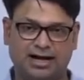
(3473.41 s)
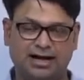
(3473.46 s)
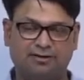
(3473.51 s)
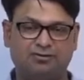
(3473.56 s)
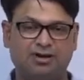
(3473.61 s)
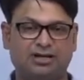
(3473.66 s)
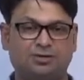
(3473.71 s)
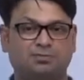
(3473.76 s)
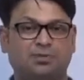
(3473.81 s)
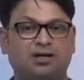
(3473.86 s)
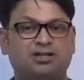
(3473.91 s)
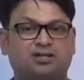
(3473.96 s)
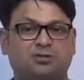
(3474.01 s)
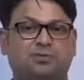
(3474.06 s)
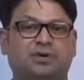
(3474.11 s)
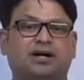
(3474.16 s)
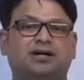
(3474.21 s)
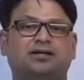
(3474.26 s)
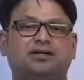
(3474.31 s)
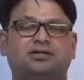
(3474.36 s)
and it must
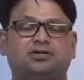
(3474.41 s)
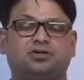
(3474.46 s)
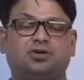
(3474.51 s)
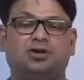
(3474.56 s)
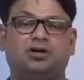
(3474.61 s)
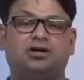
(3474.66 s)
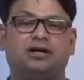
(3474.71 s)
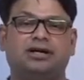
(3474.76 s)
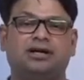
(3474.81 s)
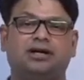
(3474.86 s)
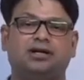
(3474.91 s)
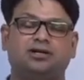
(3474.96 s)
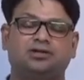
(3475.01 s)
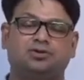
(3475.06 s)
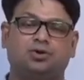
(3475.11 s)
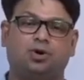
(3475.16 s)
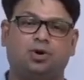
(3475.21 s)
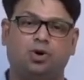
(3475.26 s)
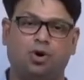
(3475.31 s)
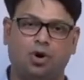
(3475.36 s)
be understood in
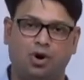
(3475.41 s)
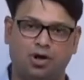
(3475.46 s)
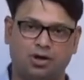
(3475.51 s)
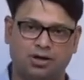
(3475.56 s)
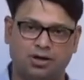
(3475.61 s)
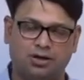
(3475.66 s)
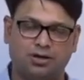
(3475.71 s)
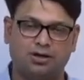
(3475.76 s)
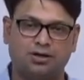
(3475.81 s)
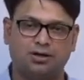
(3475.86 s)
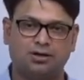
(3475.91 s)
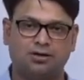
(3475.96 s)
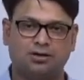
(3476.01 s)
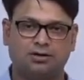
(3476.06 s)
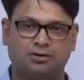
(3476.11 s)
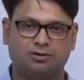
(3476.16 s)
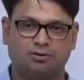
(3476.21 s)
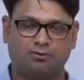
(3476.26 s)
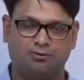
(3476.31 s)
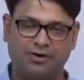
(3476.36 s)
its own
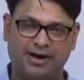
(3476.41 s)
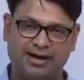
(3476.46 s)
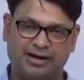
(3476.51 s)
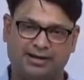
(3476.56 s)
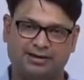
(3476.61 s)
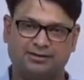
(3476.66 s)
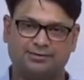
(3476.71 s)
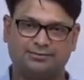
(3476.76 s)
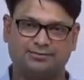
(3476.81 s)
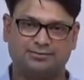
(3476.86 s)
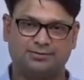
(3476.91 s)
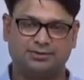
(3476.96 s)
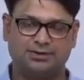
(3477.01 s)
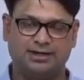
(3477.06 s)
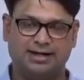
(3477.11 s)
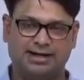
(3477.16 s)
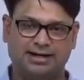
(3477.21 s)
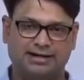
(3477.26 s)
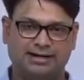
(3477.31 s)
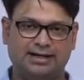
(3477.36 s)
way,
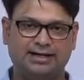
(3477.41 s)
right?